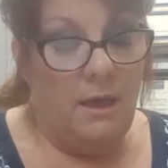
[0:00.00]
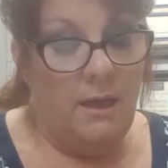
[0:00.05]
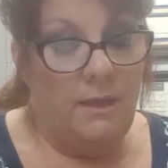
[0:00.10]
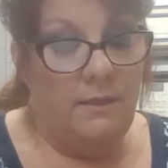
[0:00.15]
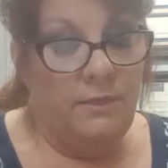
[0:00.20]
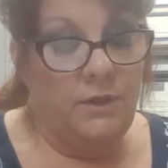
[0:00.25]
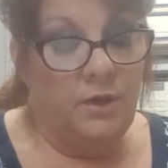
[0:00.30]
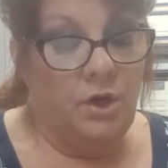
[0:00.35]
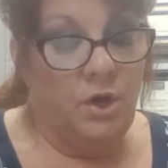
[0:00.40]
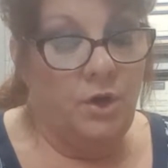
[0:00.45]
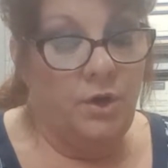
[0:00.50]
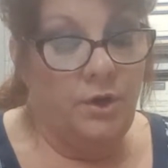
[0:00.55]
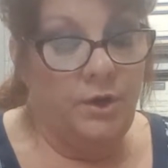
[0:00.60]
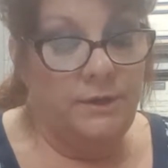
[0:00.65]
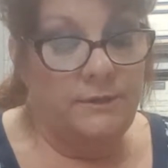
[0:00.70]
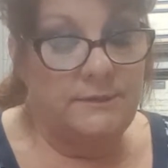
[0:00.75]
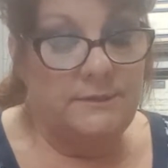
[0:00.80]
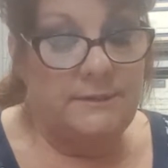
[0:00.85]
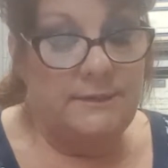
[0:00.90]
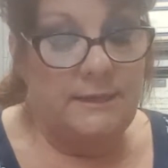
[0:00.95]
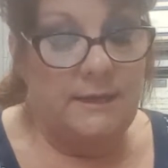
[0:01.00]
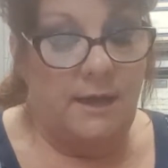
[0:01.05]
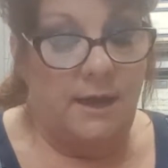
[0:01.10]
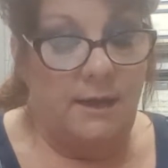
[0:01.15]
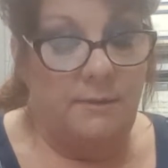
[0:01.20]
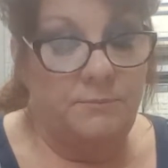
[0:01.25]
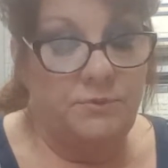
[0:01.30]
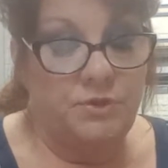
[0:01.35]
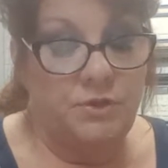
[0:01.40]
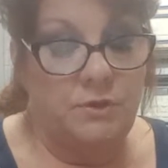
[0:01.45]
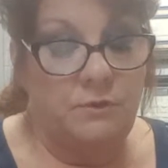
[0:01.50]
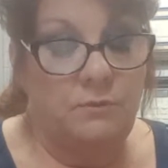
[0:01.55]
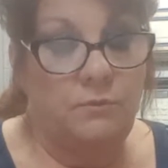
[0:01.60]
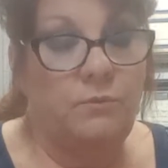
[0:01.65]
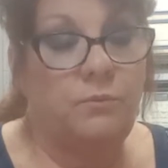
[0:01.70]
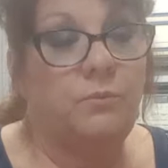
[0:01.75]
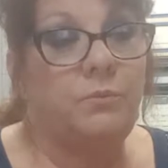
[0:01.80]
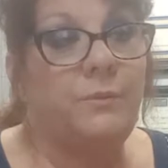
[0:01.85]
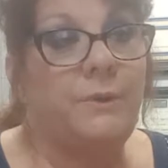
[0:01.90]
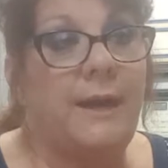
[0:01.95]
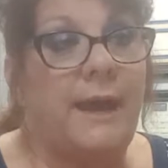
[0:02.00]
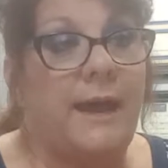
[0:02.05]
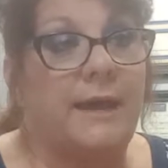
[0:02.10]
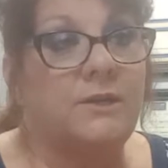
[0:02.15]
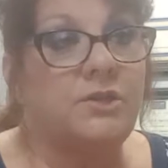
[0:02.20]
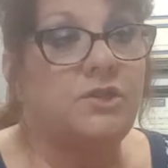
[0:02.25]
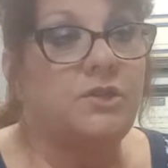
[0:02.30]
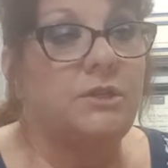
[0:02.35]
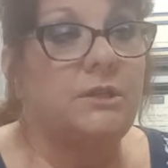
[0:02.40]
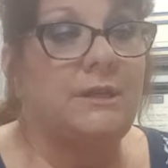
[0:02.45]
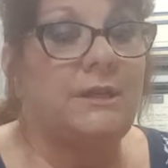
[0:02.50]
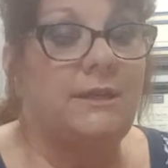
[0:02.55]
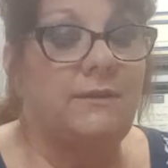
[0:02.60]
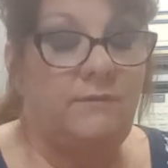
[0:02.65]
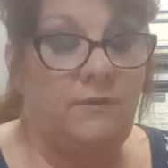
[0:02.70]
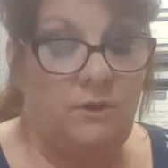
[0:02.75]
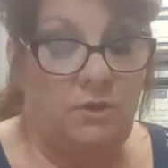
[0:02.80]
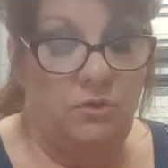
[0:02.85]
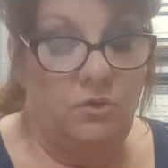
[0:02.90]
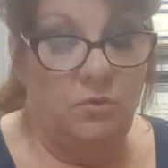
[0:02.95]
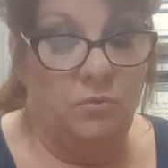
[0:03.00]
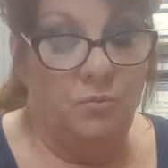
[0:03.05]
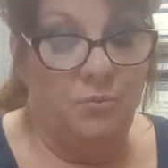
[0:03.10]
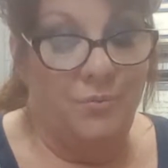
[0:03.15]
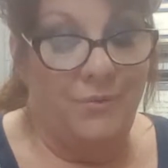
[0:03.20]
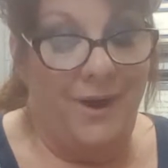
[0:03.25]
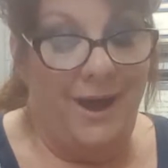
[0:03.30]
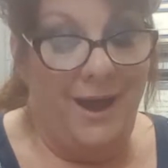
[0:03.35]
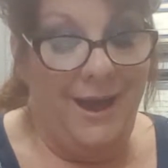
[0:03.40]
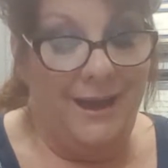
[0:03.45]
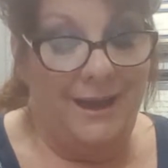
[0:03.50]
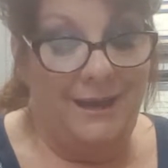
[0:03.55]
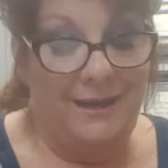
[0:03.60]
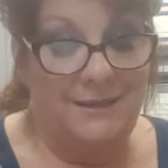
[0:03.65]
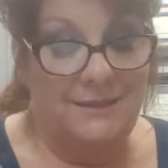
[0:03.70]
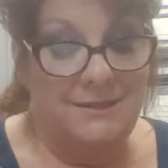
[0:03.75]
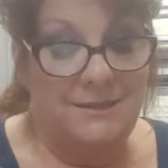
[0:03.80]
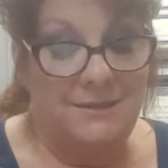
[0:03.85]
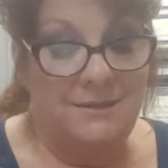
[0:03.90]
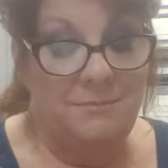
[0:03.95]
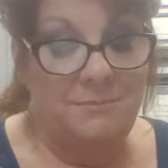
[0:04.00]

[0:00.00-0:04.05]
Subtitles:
The currency option would actually give you the right,